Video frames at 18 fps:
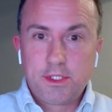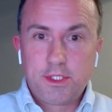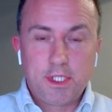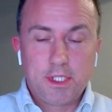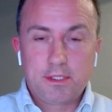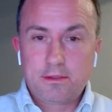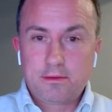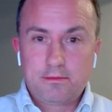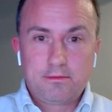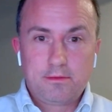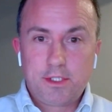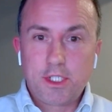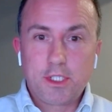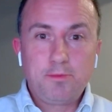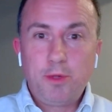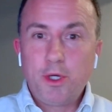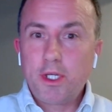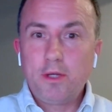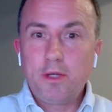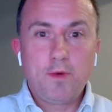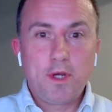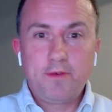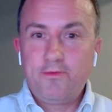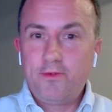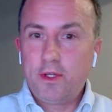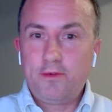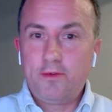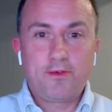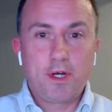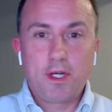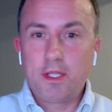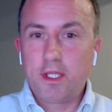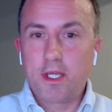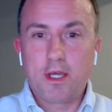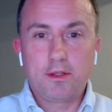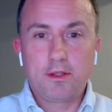just putting one foot in
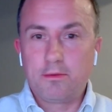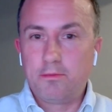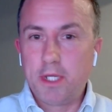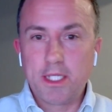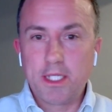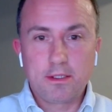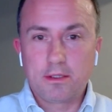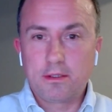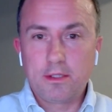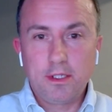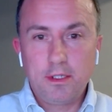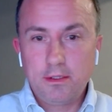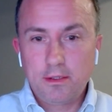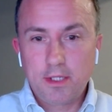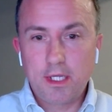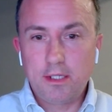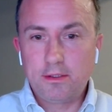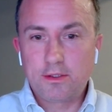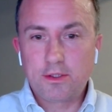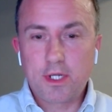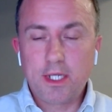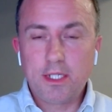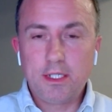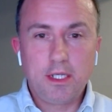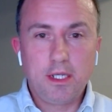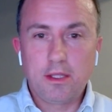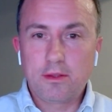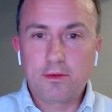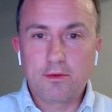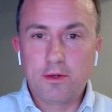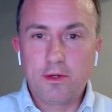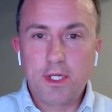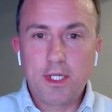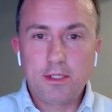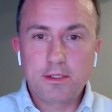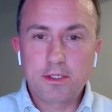front of the other, basically, and trying to get
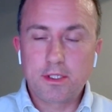through it.